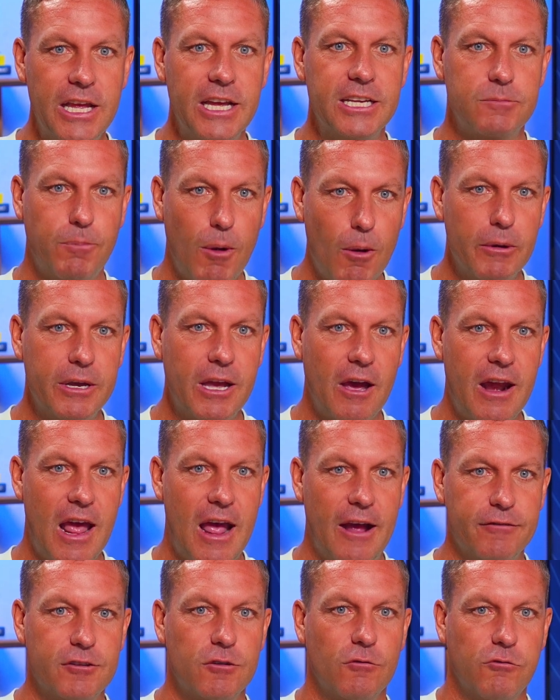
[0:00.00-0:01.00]
He's probably going to
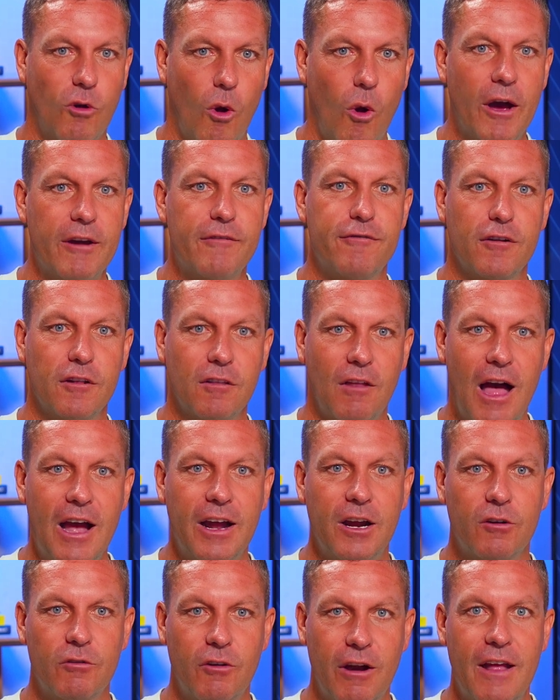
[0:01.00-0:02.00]
have to ride for
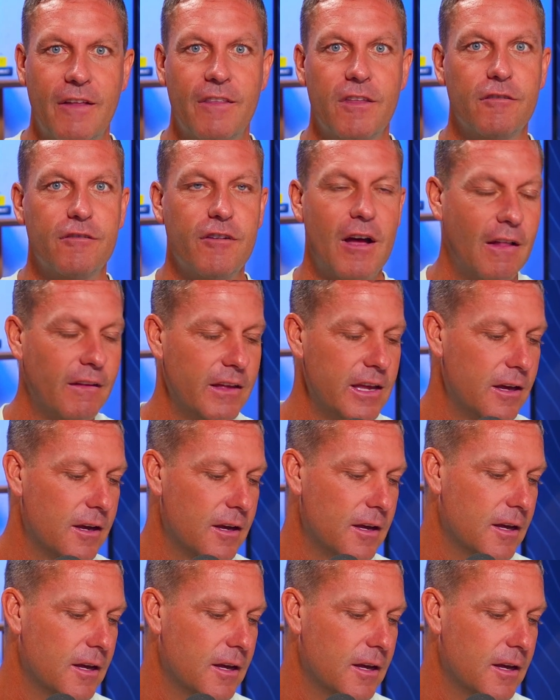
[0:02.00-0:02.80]
luck around the valley.